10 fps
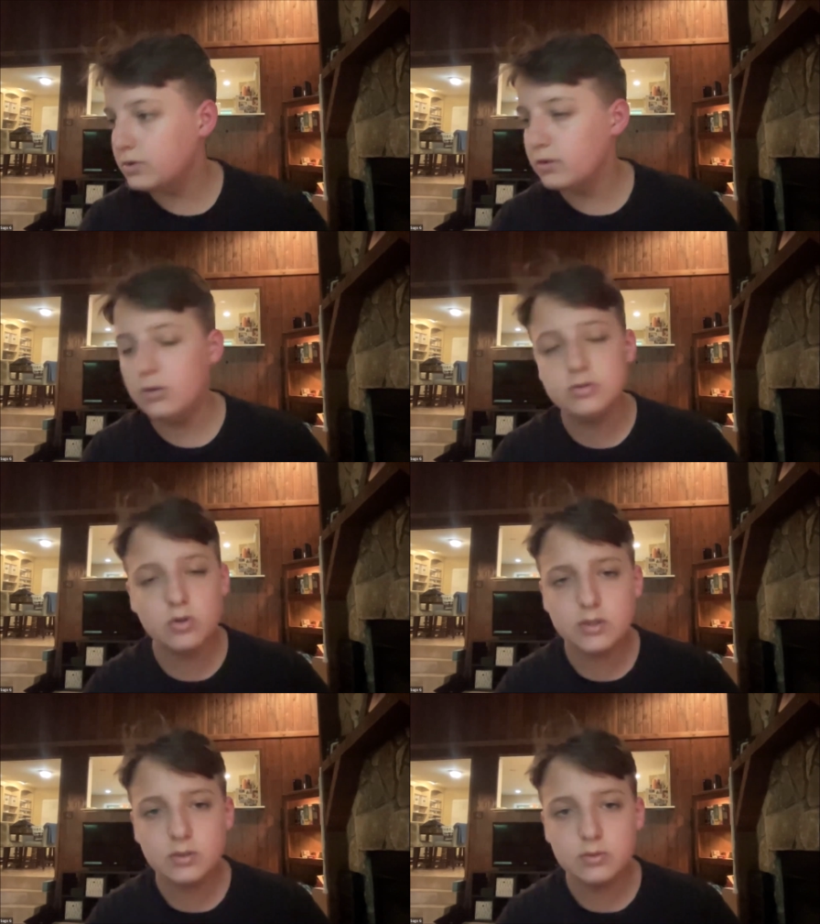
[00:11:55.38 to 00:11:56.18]

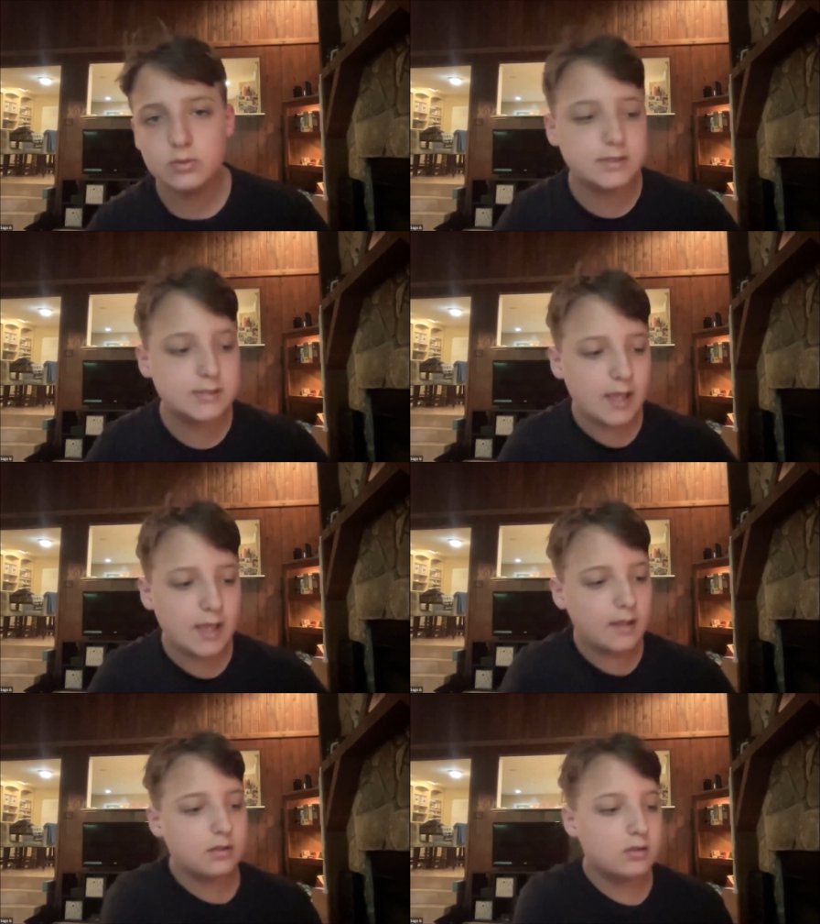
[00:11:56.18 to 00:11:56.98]
He was only really
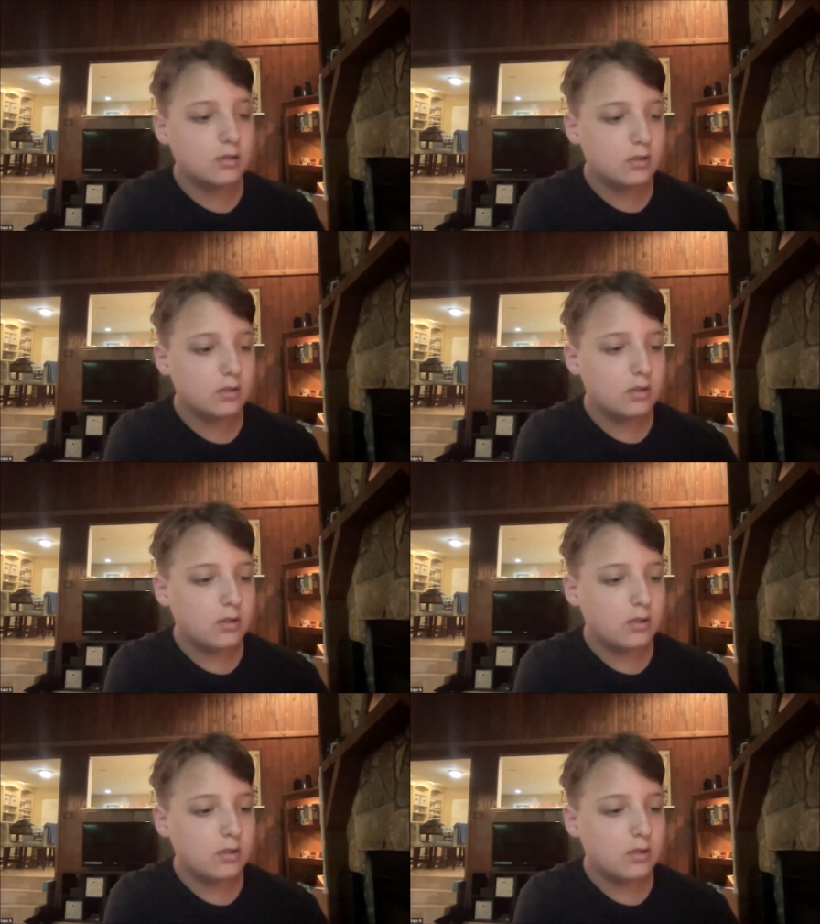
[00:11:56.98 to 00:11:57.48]
saying...